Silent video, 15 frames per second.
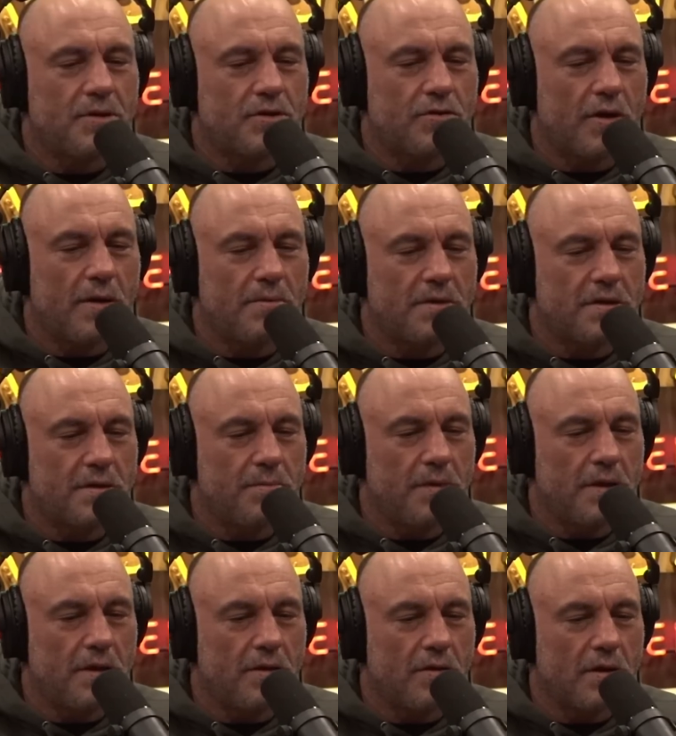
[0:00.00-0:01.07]
strange to
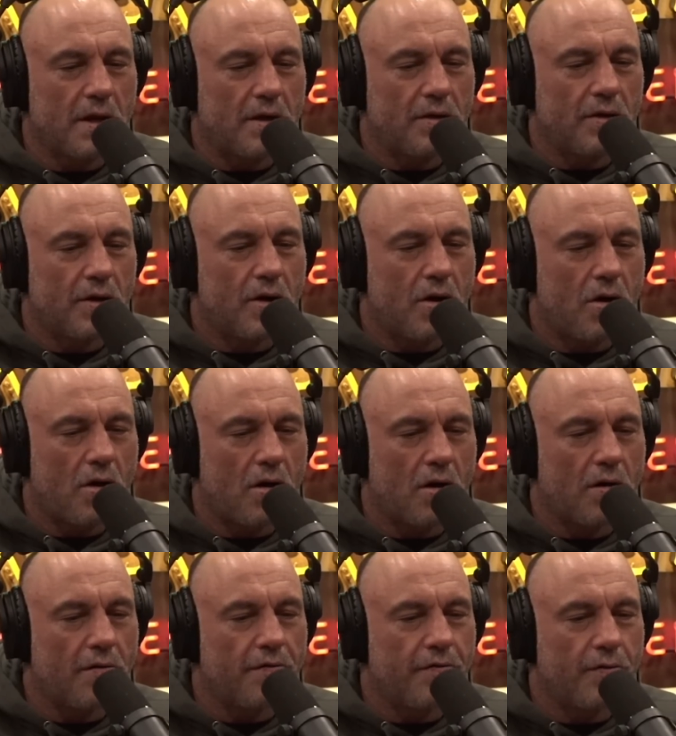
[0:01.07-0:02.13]
me that you're allowed to
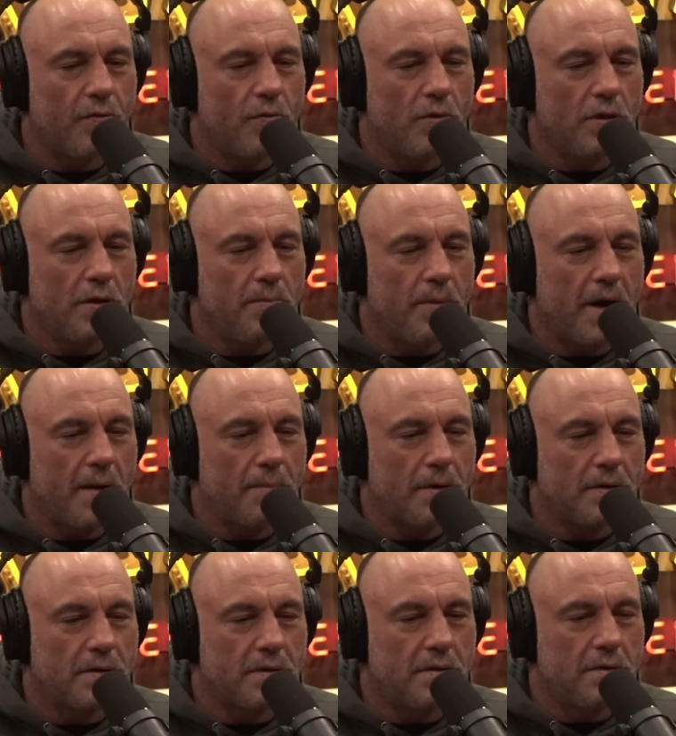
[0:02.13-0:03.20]
carve woolly
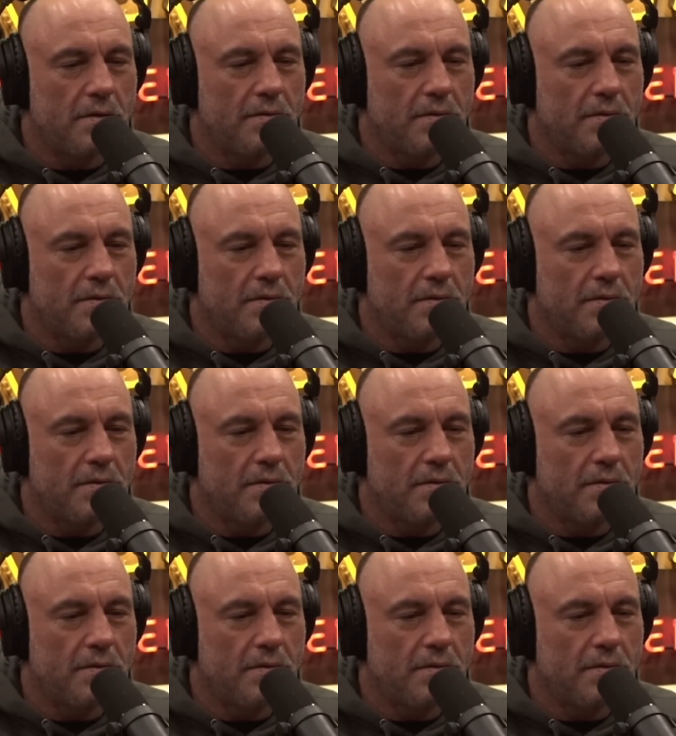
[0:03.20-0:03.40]
mammoth